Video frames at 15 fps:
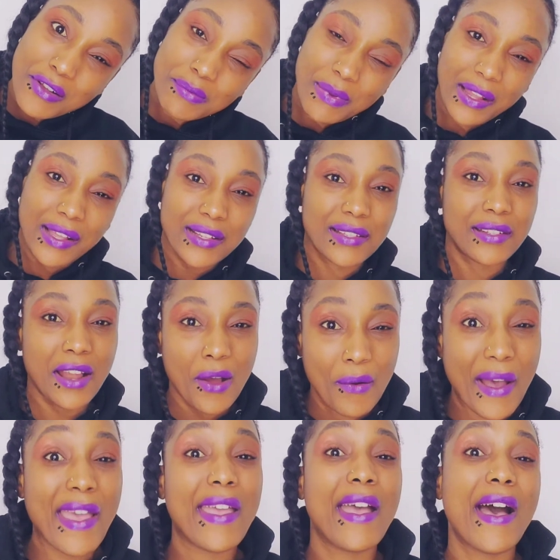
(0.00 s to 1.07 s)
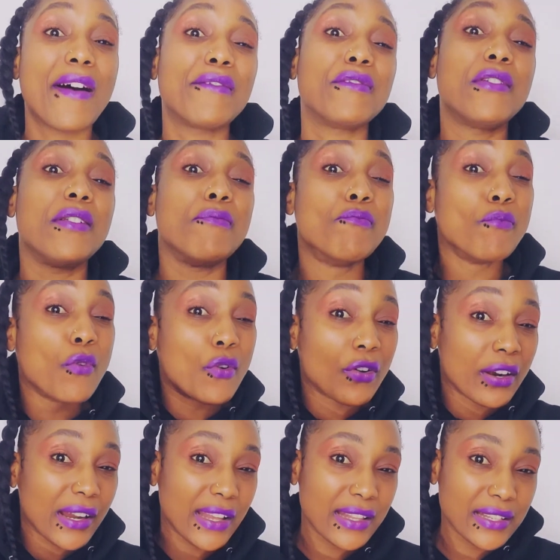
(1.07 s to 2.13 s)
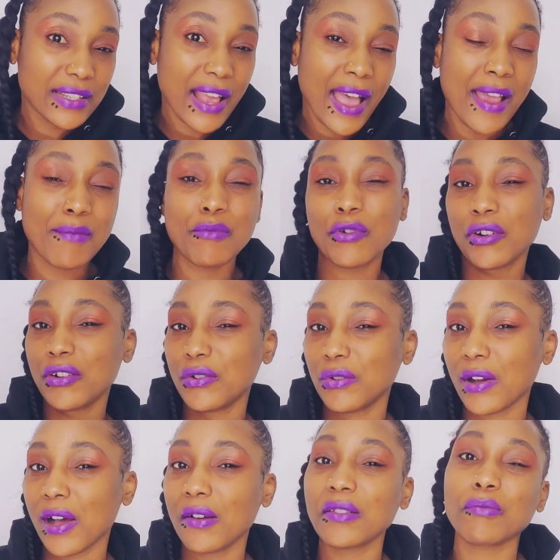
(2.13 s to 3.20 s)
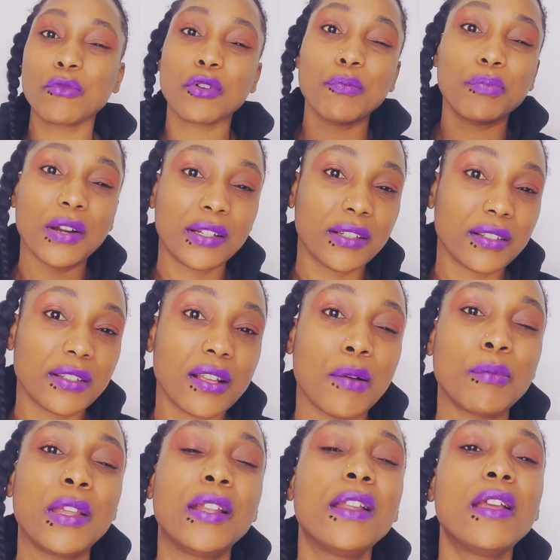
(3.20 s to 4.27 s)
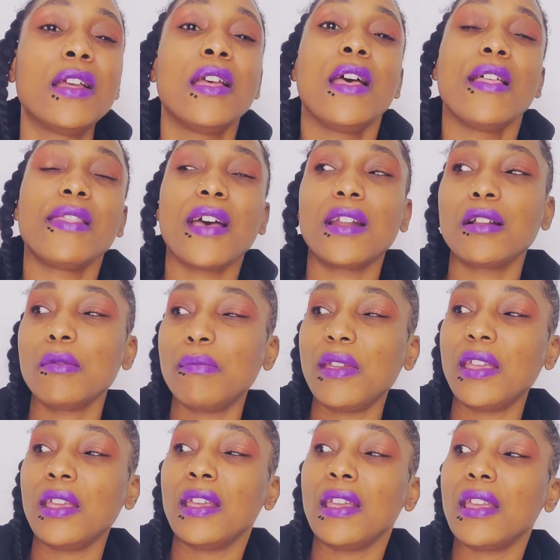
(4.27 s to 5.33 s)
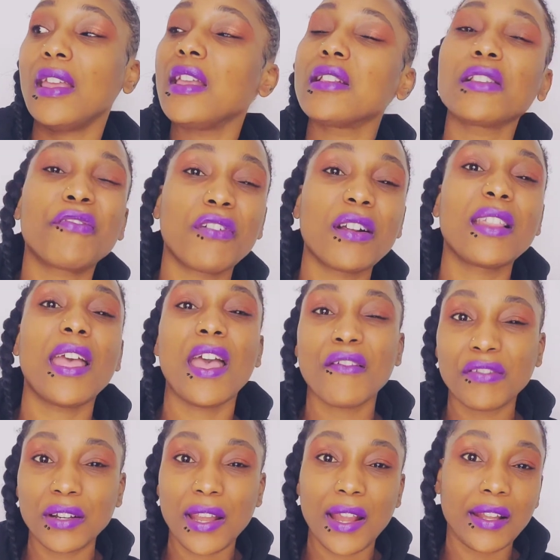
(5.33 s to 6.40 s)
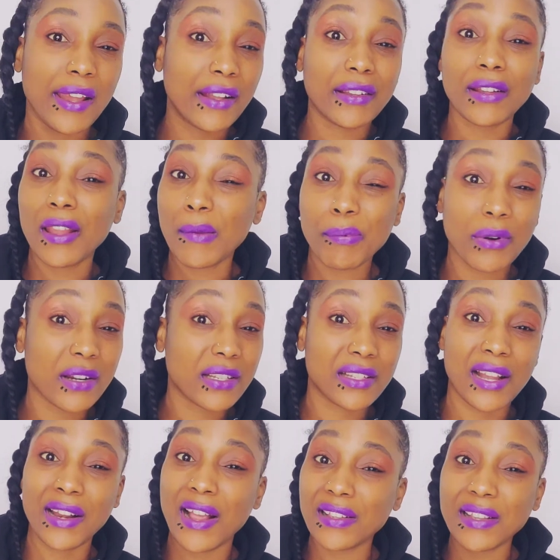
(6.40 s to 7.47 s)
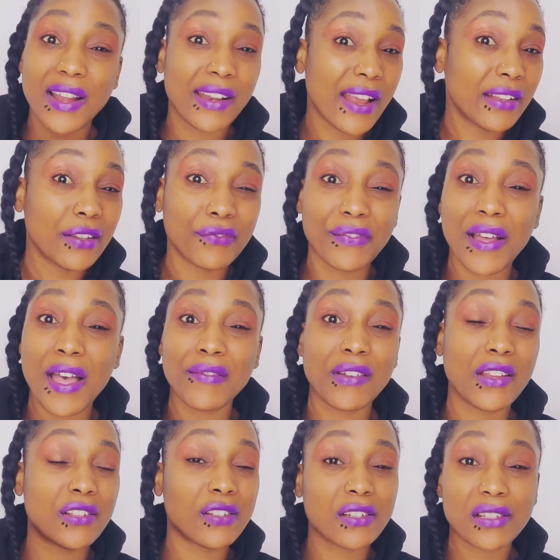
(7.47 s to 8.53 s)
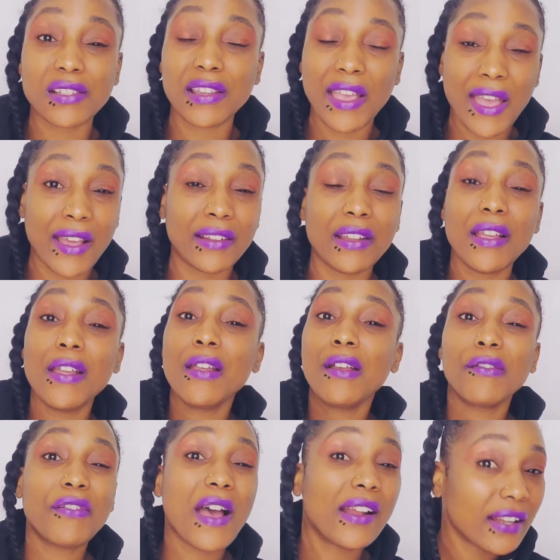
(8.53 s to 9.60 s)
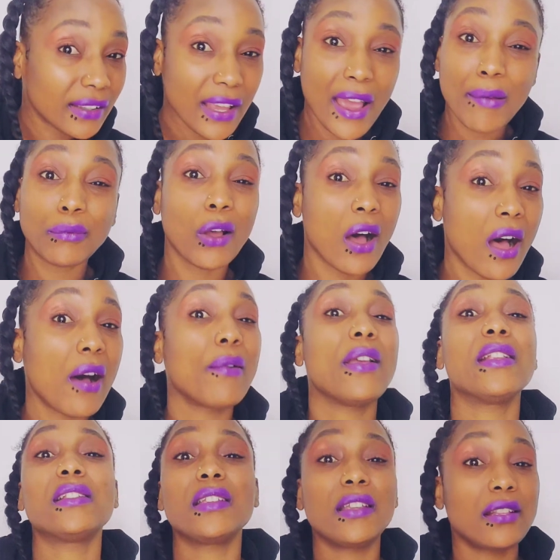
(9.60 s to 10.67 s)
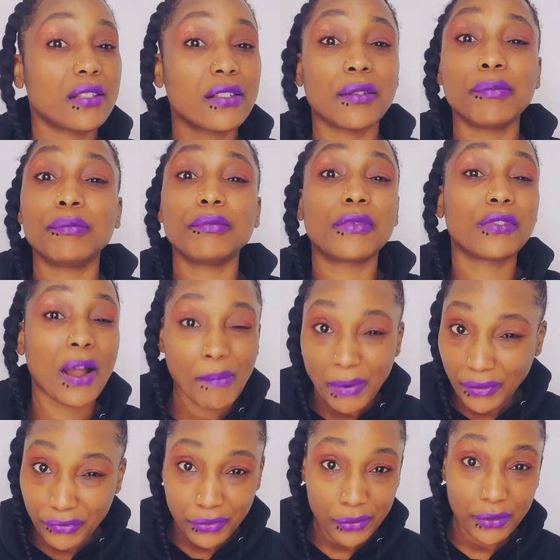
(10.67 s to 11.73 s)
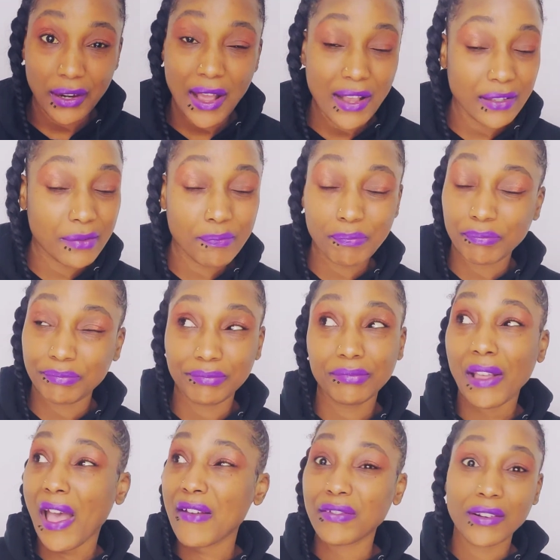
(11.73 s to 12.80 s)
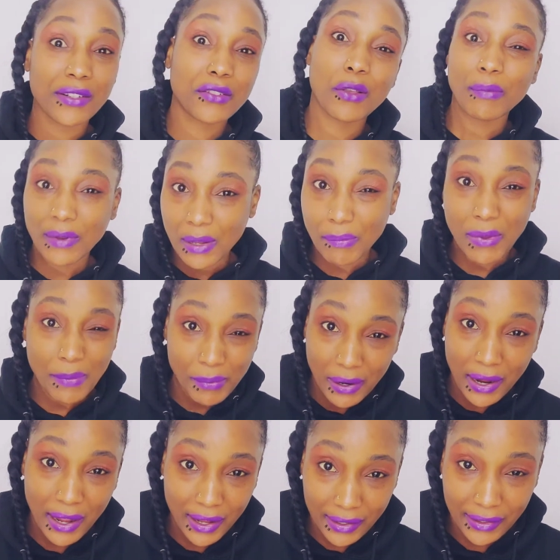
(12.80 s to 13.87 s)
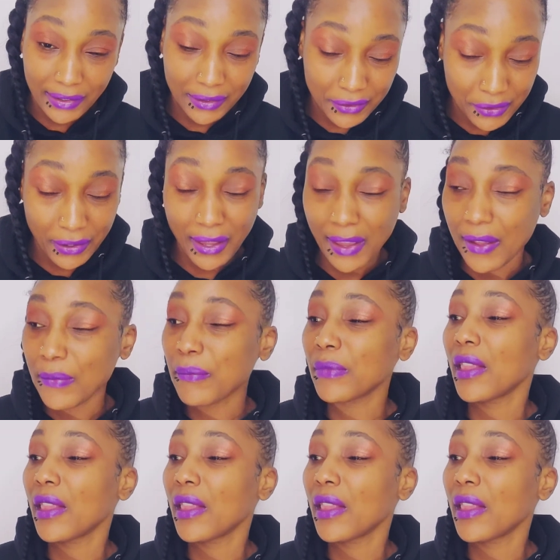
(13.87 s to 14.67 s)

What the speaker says: because now I have more insight, more know-hows, more products coming that'll be easy for the everyday, day-to-day person that has that 9 to 5 and just can't find the time to always eat some rabbit food, as I've heard so many people call it. Okay,